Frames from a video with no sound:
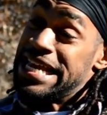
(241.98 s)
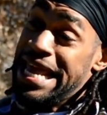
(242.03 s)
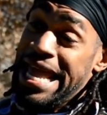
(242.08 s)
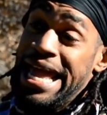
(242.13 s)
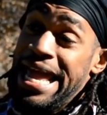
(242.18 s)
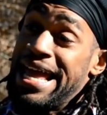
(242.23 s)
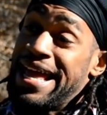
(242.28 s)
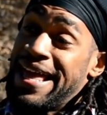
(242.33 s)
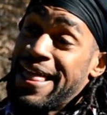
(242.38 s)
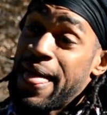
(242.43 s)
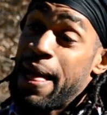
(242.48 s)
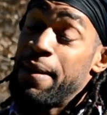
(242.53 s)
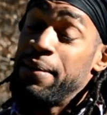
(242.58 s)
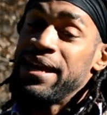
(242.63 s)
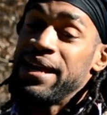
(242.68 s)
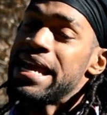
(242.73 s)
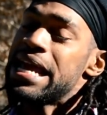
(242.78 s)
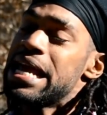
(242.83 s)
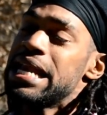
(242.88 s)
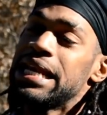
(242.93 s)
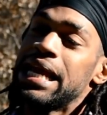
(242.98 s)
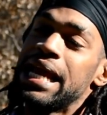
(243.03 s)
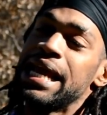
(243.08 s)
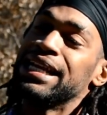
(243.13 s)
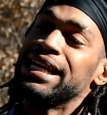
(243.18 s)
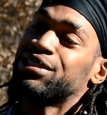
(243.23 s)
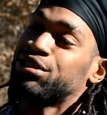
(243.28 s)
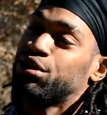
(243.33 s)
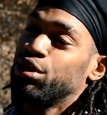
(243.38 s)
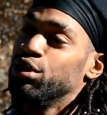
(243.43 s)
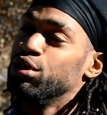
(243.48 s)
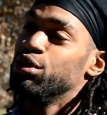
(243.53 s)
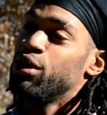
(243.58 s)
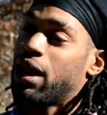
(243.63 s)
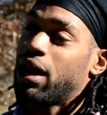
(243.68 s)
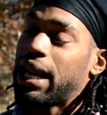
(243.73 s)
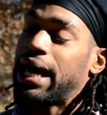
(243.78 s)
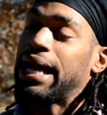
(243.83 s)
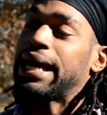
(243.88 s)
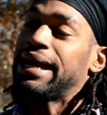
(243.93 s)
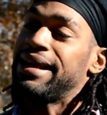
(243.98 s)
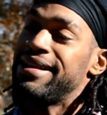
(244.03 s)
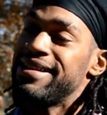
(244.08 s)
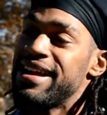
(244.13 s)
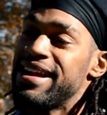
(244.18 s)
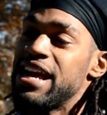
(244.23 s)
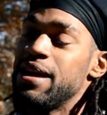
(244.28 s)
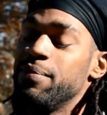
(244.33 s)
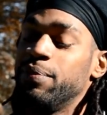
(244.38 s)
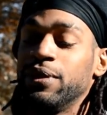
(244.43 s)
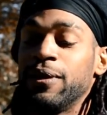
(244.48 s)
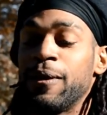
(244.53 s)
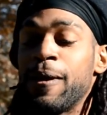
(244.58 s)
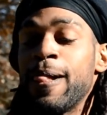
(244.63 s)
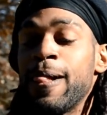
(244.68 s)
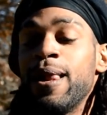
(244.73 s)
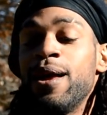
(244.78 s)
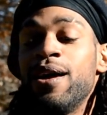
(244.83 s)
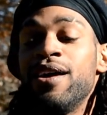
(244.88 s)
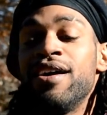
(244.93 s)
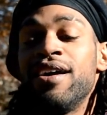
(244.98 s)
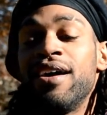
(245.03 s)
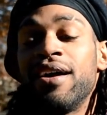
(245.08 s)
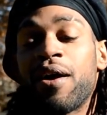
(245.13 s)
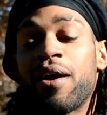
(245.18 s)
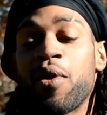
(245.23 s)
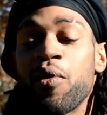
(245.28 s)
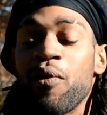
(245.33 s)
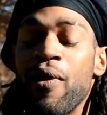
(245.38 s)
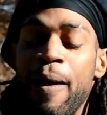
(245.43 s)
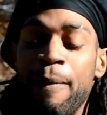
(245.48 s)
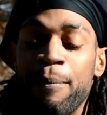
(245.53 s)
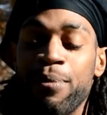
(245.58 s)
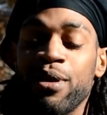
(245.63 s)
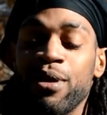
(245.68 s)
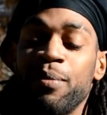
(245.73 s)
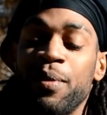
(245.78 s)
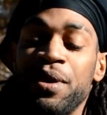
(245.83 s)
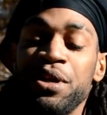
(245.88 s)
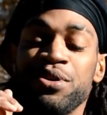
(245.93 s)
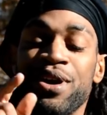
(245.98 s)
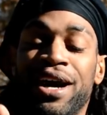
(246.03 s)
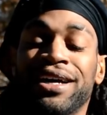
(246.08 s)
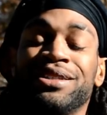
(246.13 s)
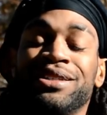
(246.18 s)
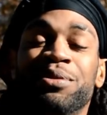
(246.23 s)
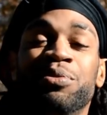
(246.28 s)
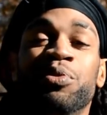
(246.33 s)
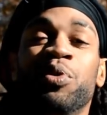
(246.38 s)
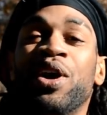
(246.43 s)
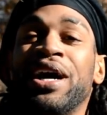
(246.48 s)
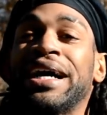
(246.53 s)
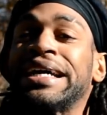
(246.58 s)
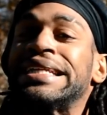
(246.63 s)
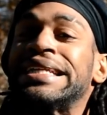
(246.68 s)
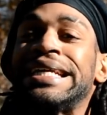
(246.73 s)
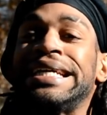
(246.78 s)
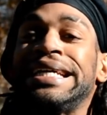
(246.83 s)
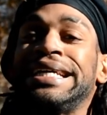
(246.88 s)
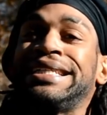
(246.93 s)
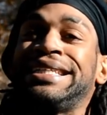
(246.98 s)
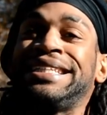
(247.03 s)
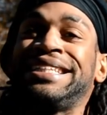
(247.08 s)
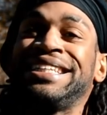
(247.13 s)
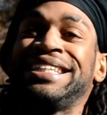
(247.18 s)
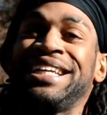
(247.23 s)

Yeah, I mean Indeed is cool. I like Indeed, but Career Builder, man, you got them one clicks.